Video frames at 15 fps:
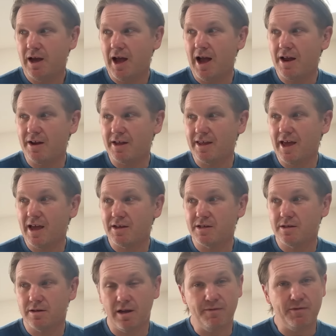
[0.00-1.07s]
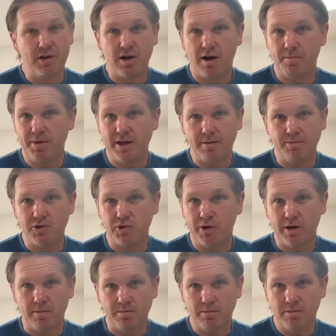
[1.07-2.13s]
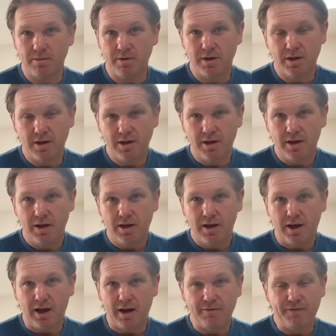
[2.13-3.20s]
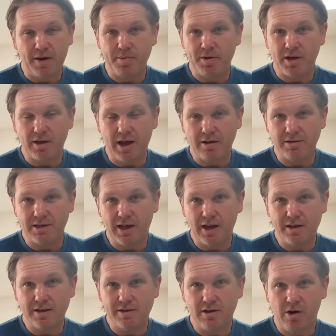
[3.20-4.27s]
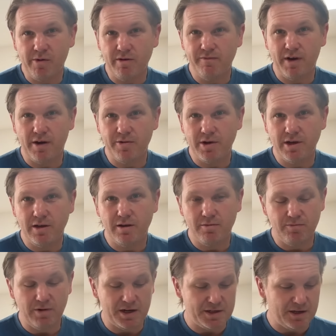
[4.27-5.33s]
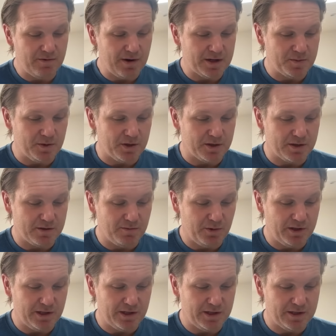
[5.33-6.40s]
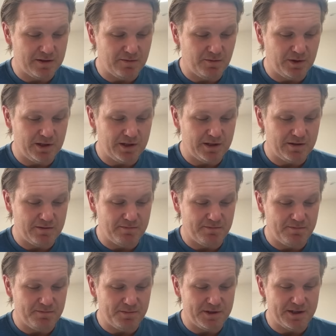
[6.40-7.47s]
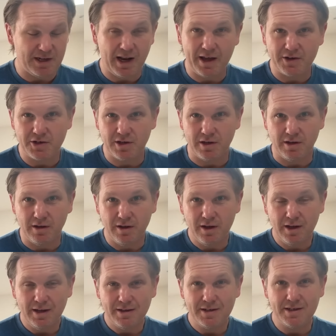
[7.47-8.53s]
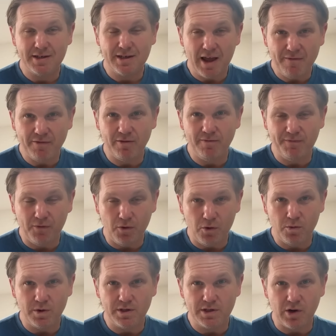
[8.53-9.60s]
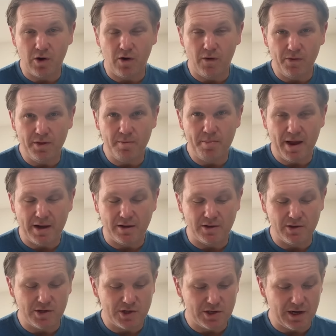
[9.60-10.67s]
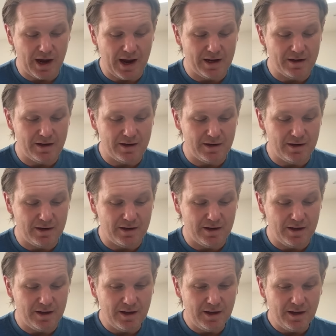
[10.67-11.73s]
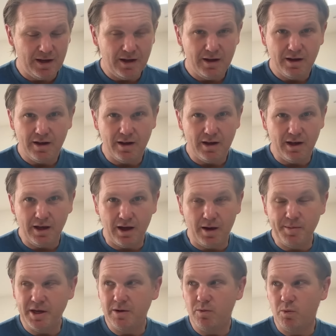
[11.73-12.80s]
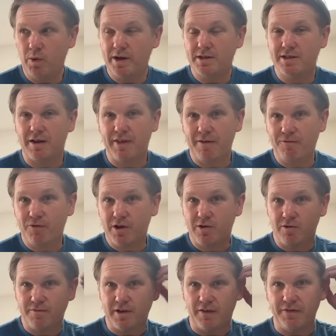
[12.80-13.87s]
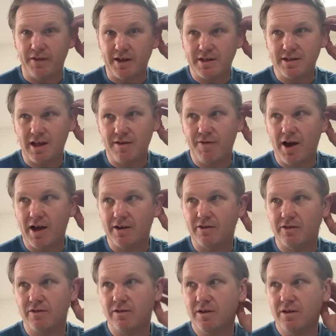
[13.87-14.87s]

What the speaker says: And I guess if you can't beat them, join them. And Fabien Galthie is going very Rassi Erasmus with his selection. 7 forwards on the bench. And I mean, when South Africa have done this, they've had